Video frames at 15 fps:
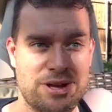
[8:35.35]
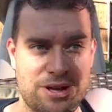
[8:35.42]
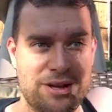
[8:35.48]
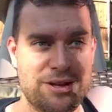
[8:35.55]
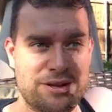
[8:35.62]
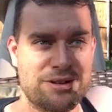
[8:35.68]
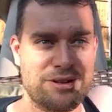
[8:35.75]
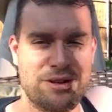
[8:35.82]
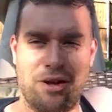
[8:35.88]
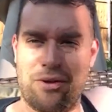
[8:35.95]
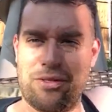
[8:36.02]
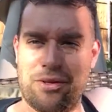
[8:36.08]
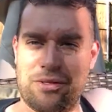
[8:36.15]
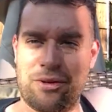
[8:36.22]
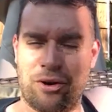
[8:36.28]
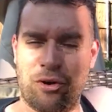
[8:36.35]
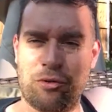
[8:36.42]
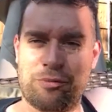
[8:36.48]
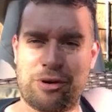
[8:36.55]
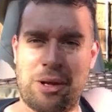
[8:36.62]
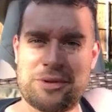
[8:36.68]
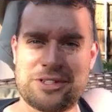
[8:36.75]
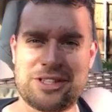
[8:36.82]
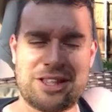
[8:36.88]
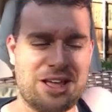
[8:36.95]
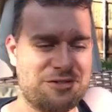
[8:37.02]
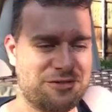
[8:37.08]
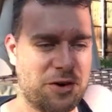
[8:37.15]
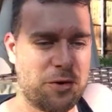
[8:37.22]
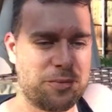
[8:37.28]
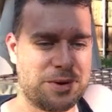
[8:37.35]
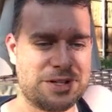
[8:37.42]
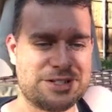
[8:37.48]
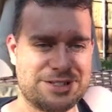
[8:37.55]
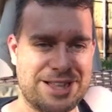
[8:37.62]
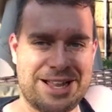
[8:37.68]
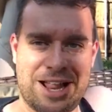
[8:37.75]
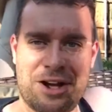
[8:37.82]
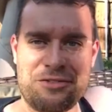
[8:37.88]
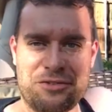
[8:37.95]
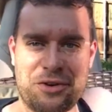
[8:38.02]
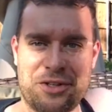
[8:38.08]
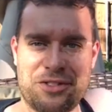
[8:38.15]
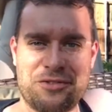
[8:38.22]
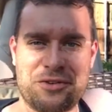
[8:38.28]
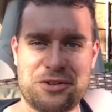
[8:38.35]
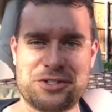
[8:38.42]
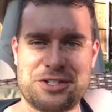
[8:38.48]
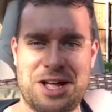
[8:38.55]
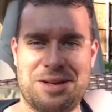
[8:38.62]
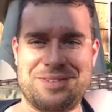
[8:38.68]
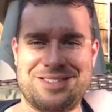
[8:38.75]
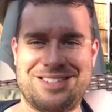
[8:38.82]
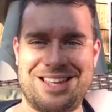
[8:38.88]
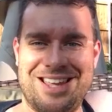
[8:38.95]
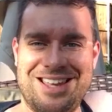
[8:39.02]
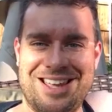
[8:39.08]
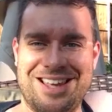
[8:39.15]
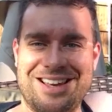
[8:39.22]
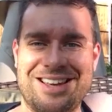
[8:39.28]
the whole premise of that film gets laid out for you the first time you see it.